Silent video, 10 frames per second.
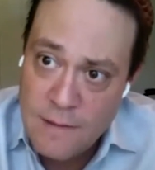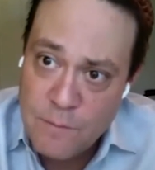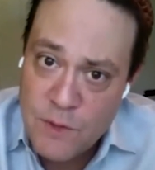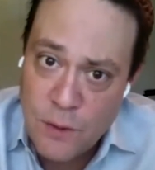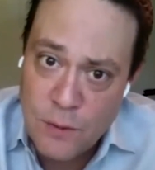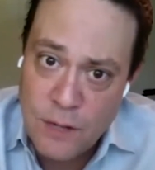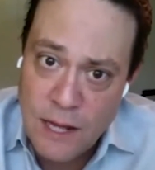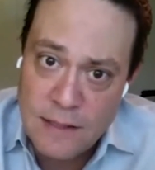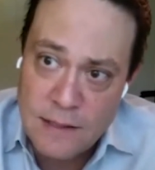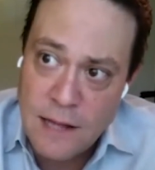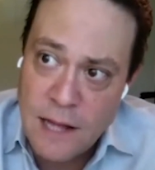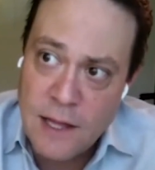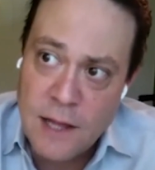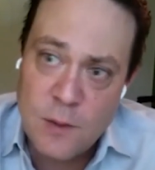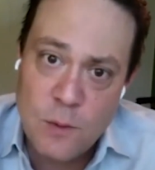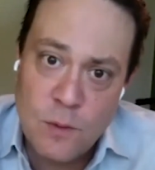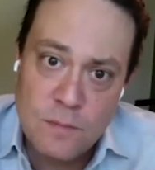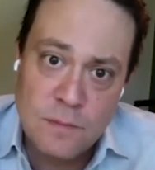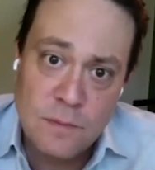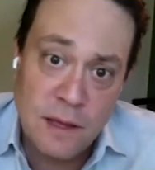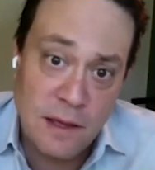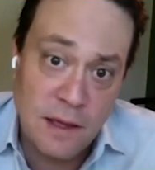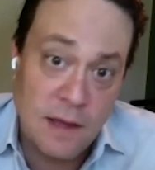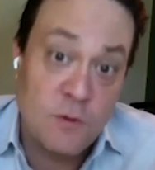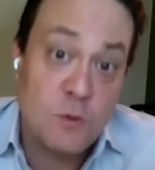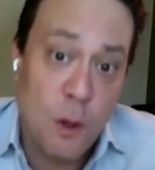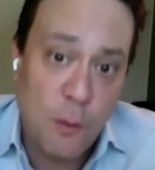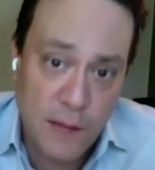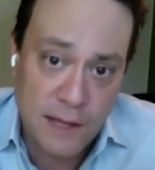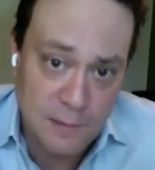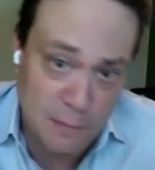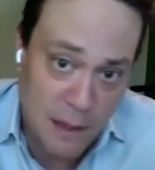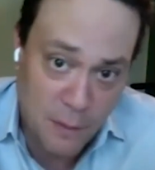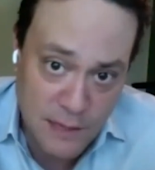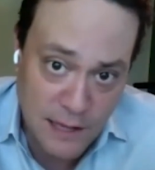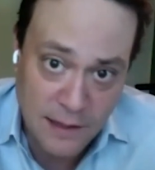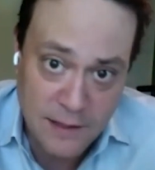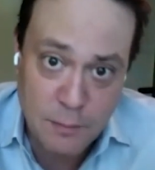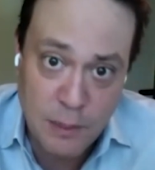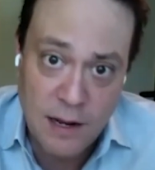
So I don't. If you don't think it's a myth, tell us. But